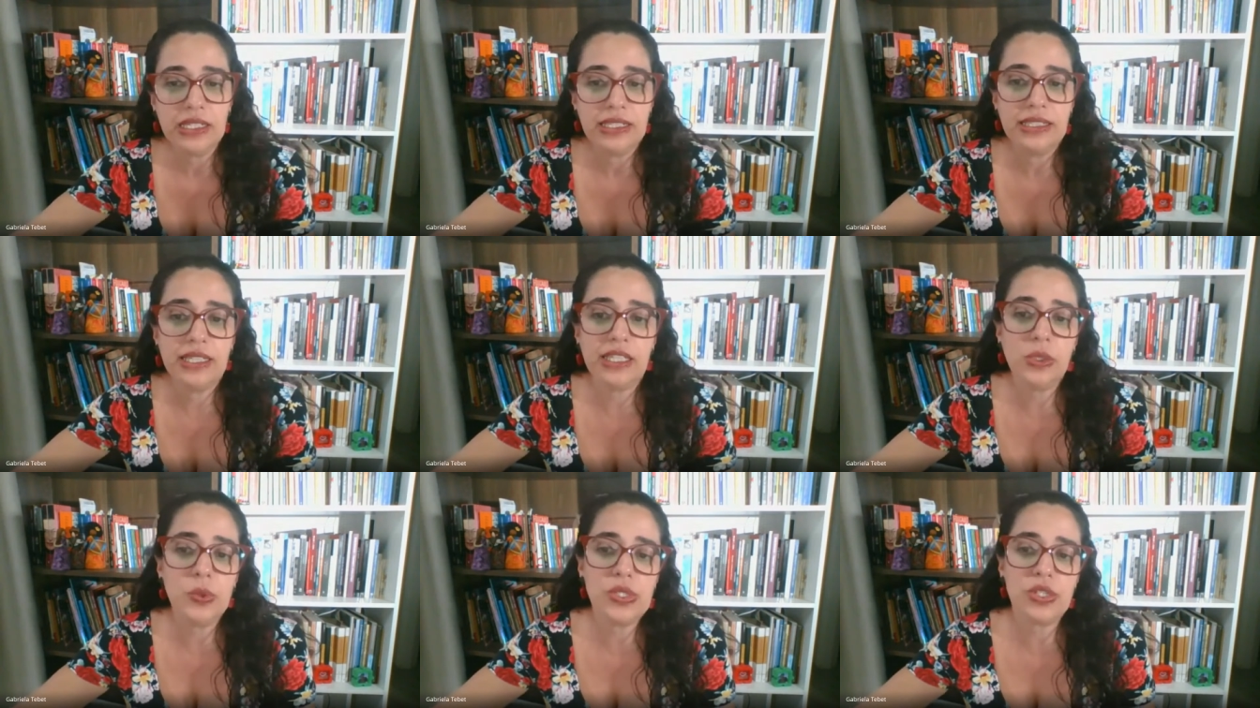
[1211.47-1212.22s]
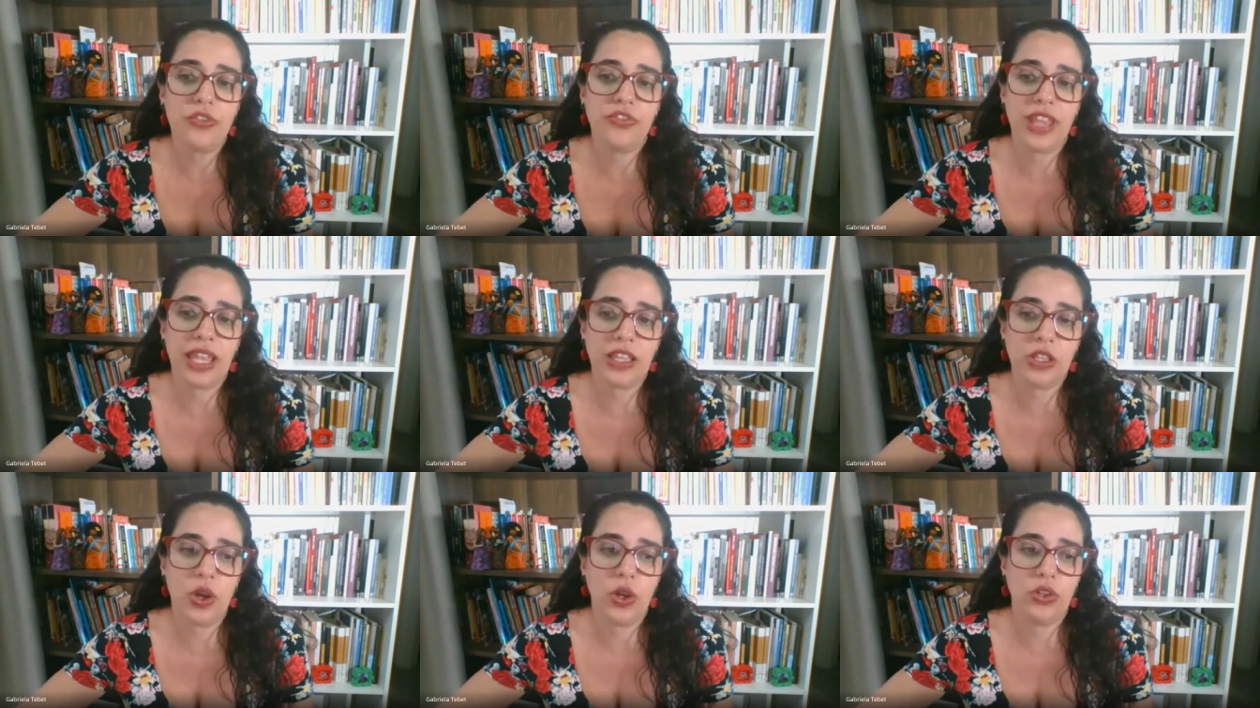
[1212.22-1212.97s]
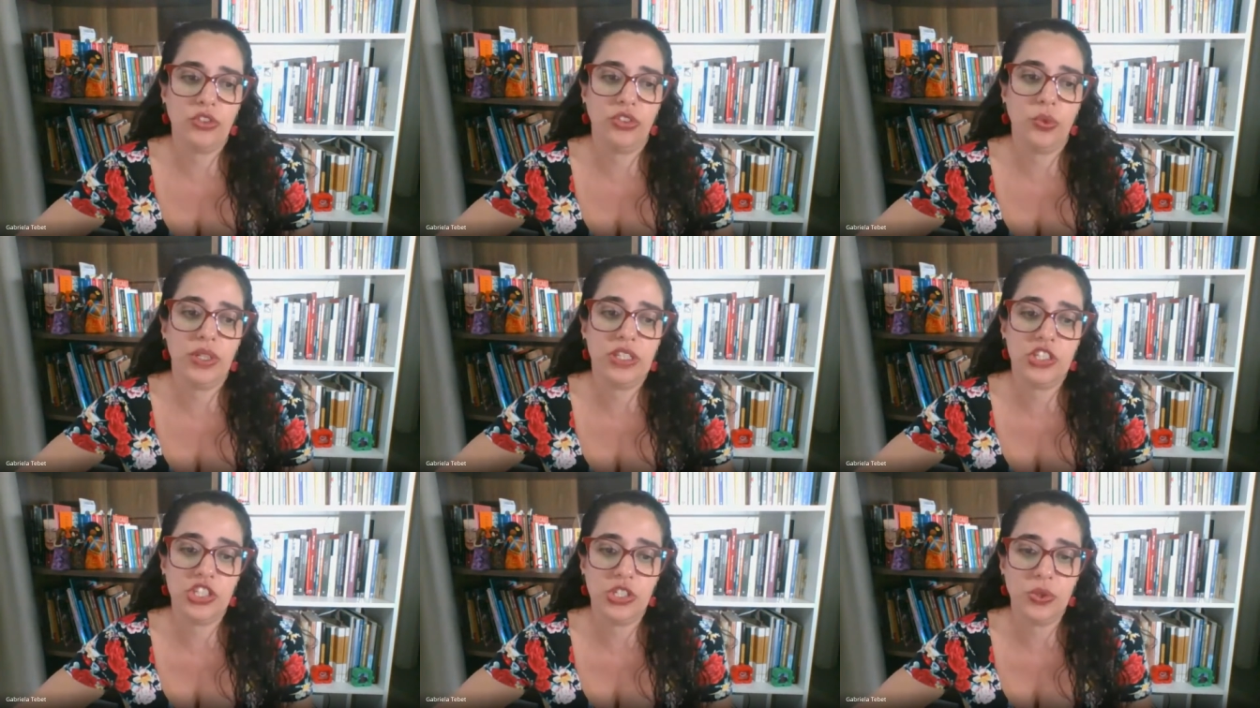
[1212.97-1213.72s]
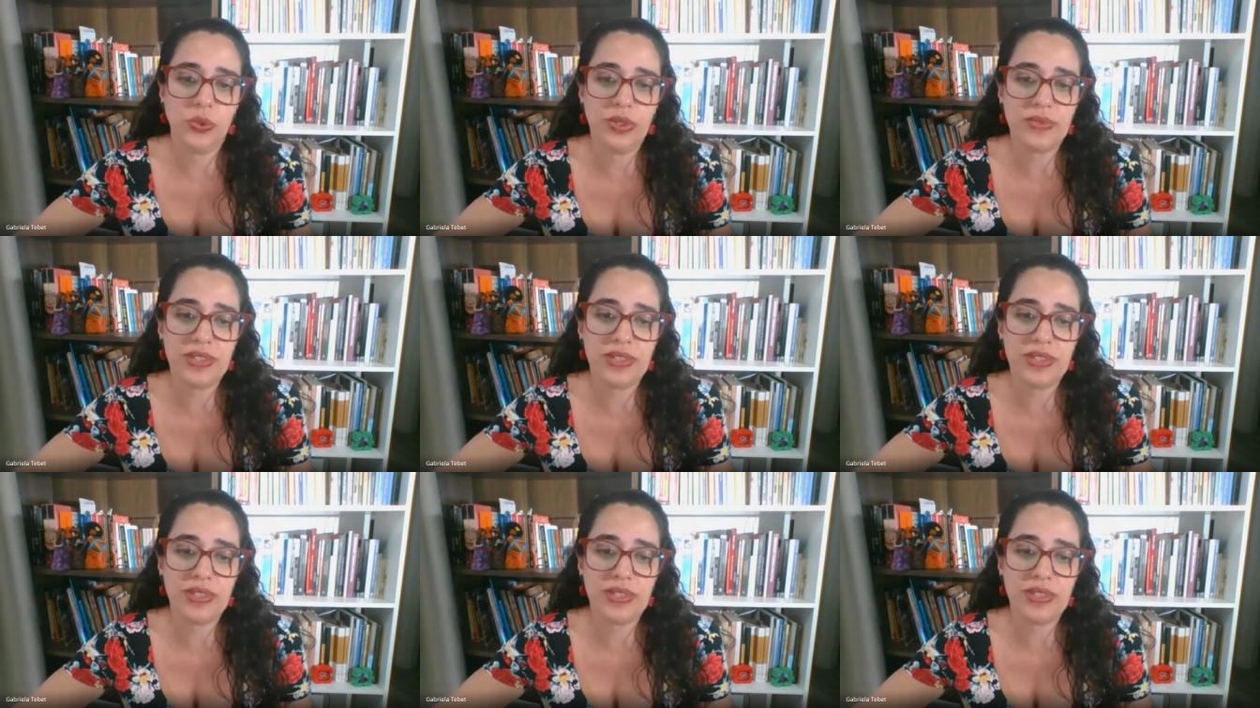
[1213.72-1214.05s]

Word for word: the use of technology with children